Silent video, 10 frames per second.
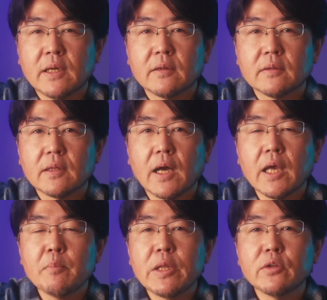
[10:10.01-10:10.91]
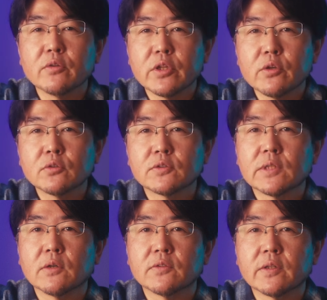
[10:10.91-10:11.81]
I also recommend
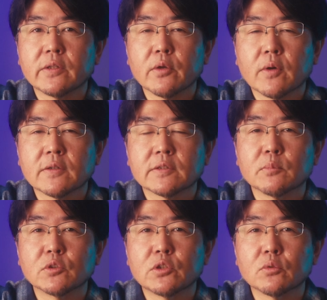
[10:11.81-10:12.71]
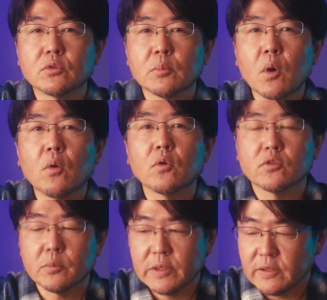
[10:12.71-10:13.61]
customizing the iMenu to settings
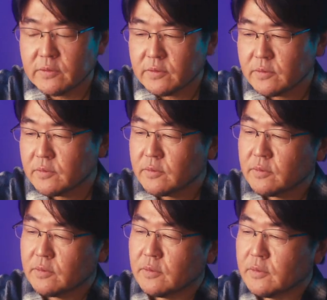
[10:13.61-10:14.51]
that you often use.